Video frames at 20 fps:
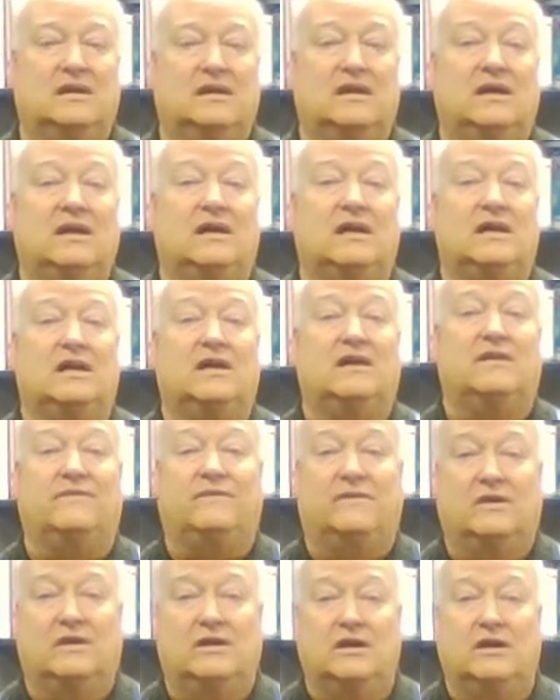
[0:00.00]
If
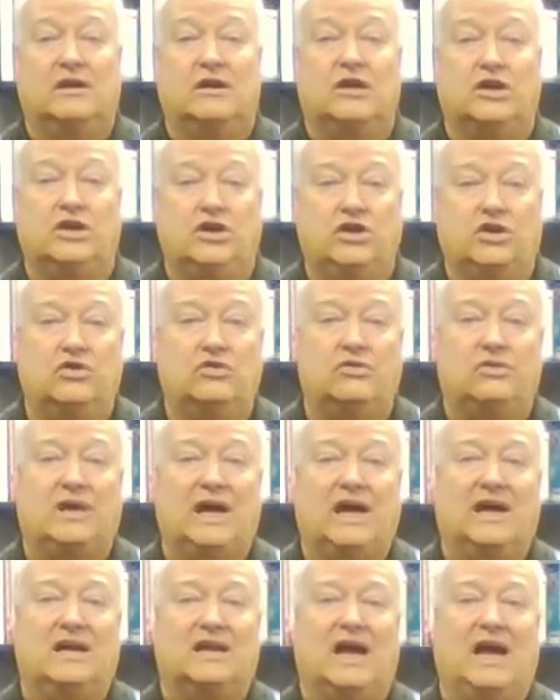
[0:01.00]
you
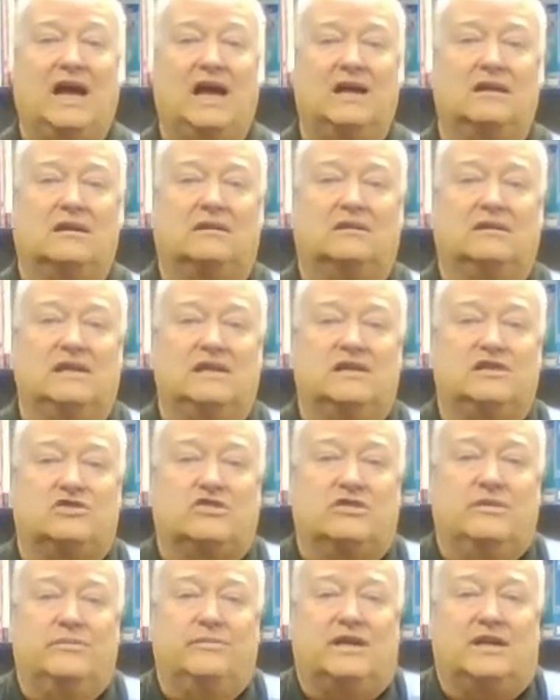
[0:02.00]
can't handle
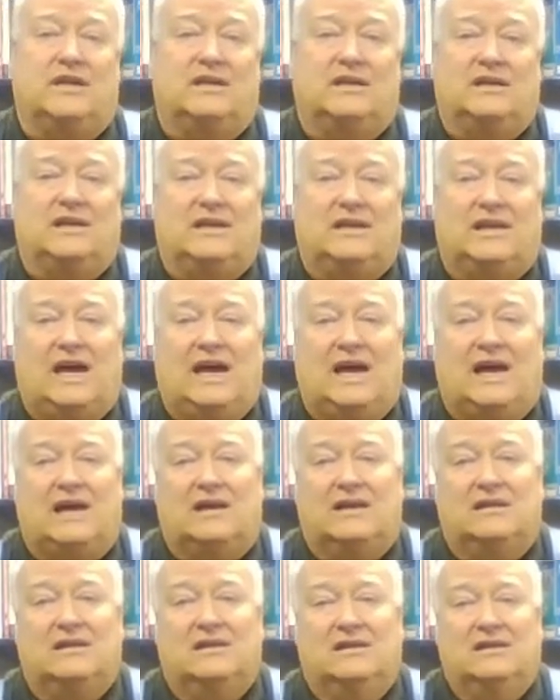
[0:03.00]
indiscriminate attack,
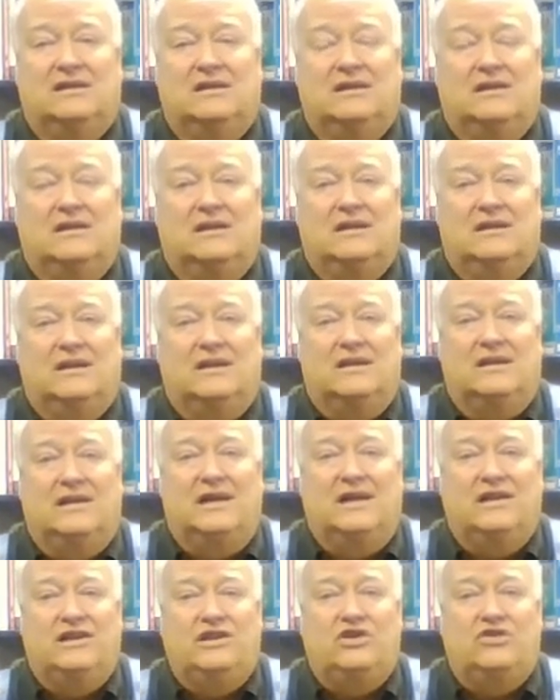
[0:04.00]

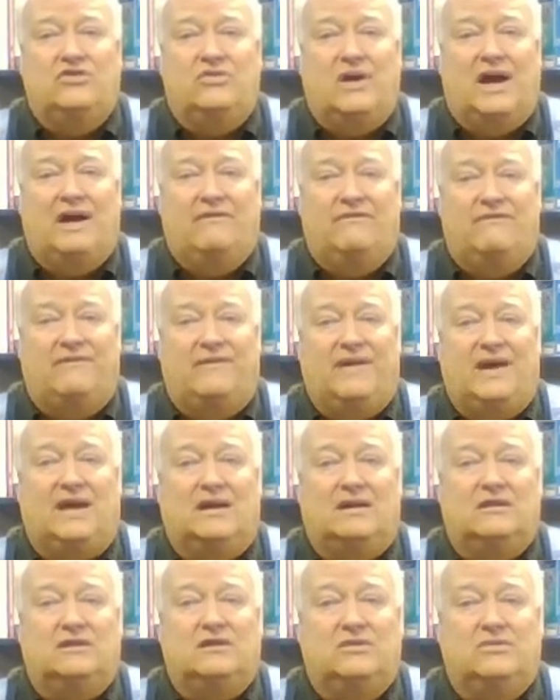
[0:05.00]
then you have
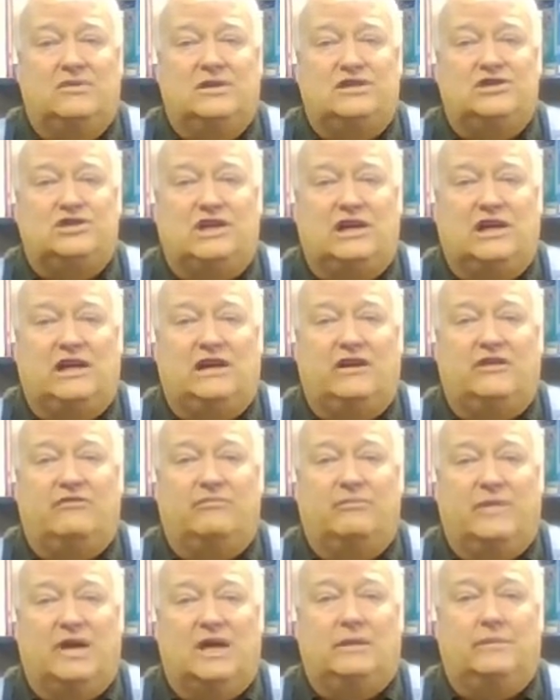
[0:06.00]
failed to achieve
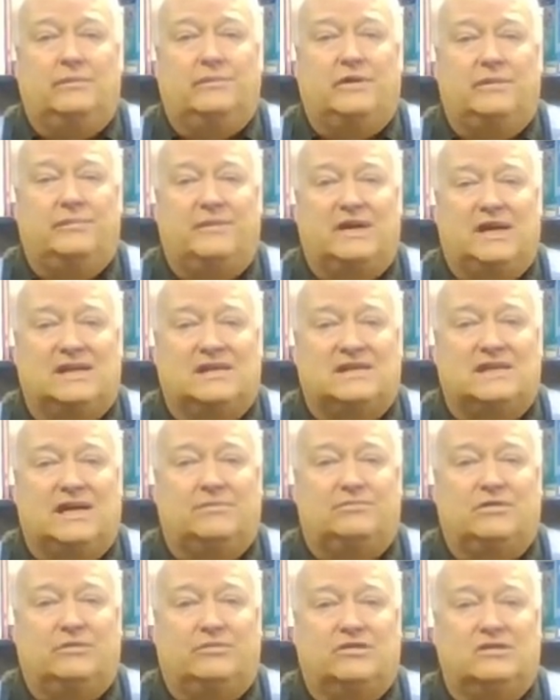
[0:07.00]
minimum
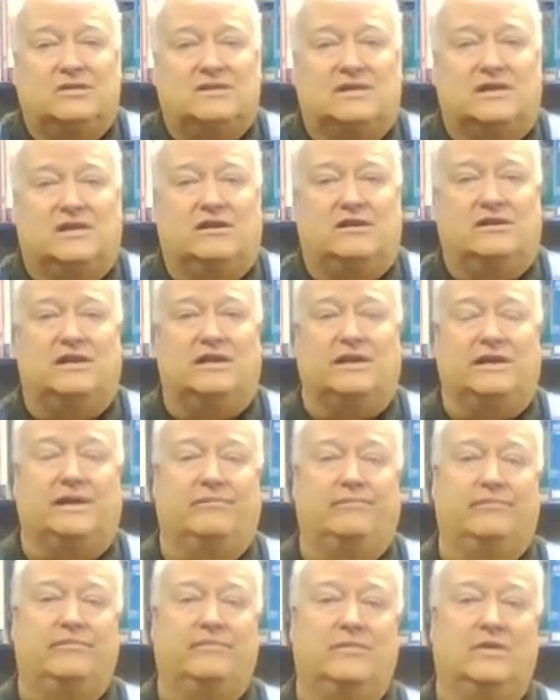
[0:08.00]
acceptable security.
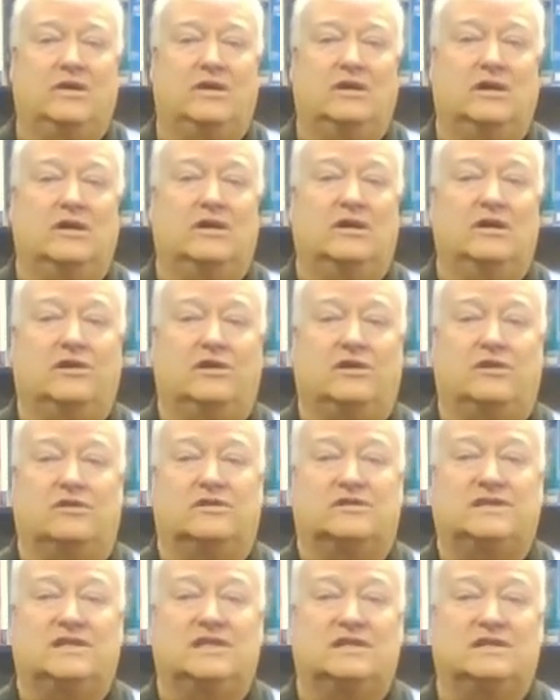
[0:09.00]
Your
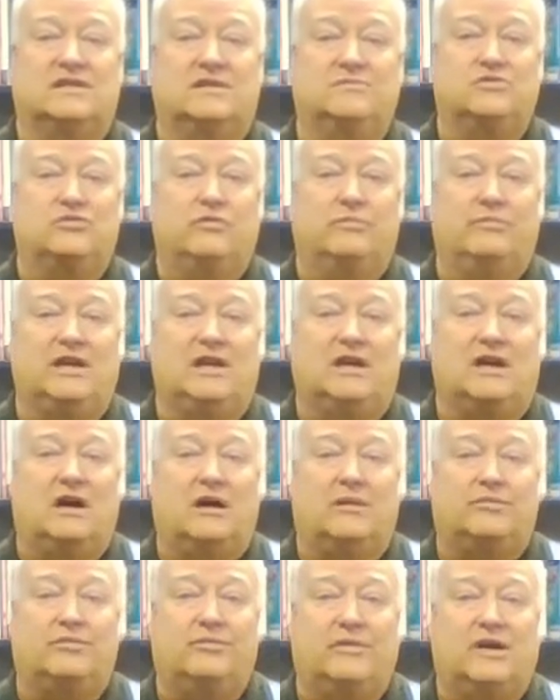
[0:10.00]
systems will be
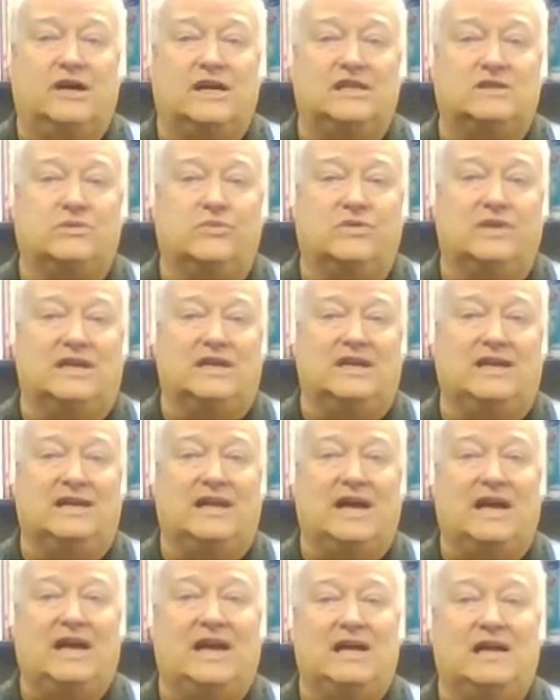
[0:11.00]
compromised within
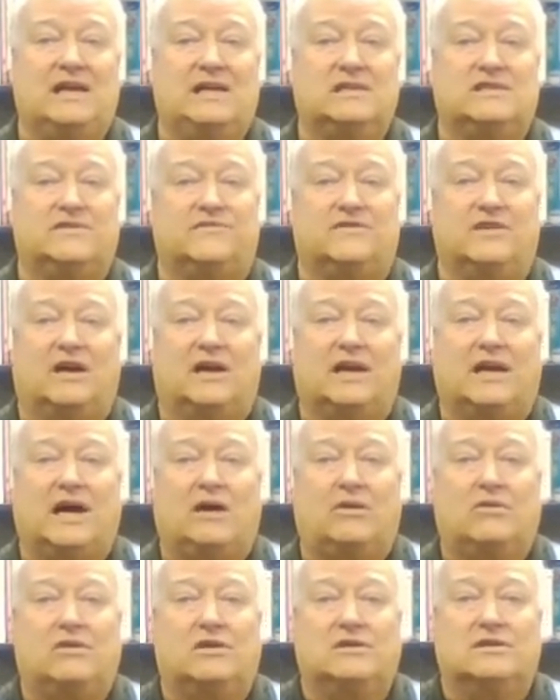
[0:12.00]
days, if not
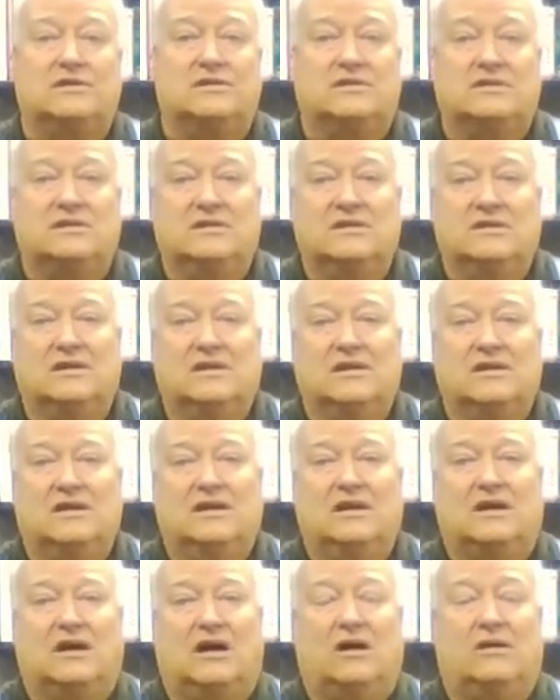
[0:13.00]
hours.
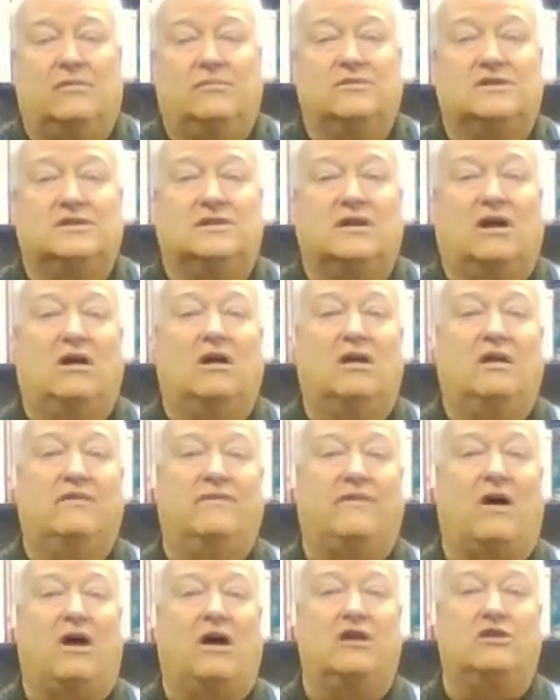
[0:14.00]
Almost all
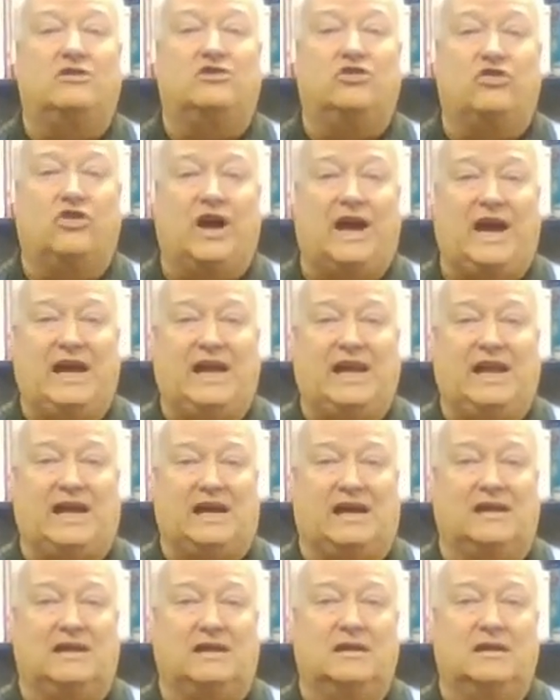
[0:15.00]
of our training